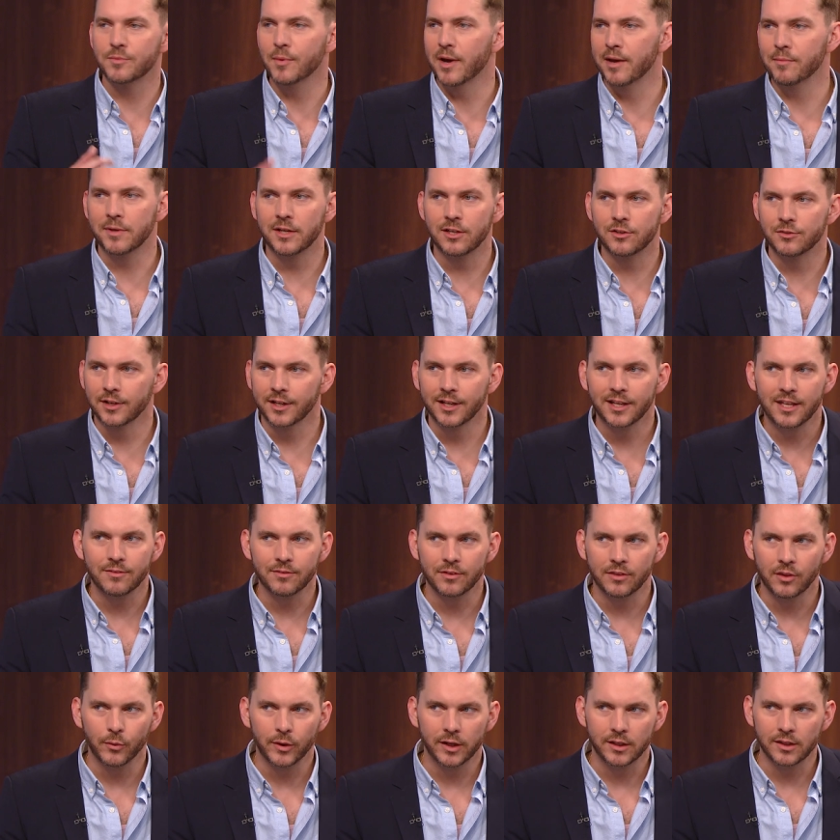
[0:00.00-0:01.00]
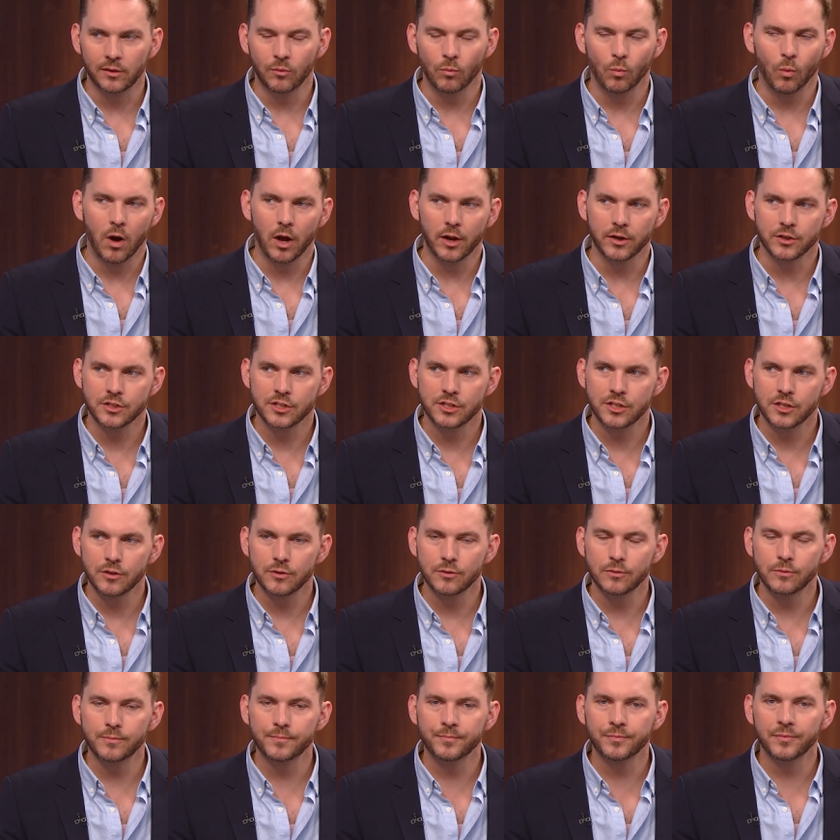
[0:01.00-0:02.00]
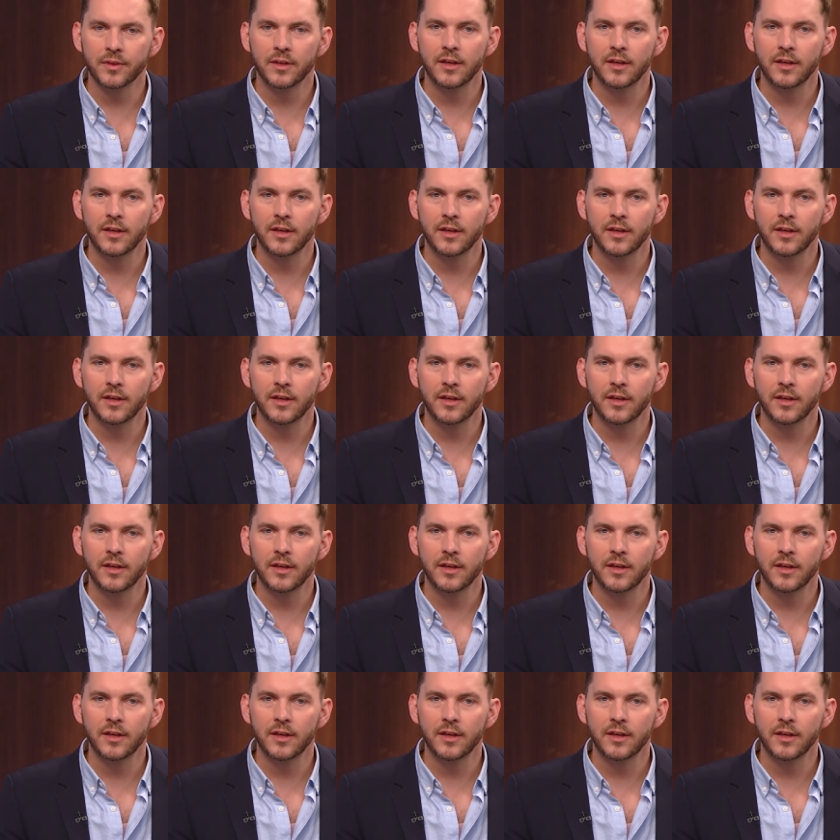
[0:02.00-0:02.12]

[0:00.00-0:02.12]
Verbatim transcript: to buy me a drink even though I didn't want to.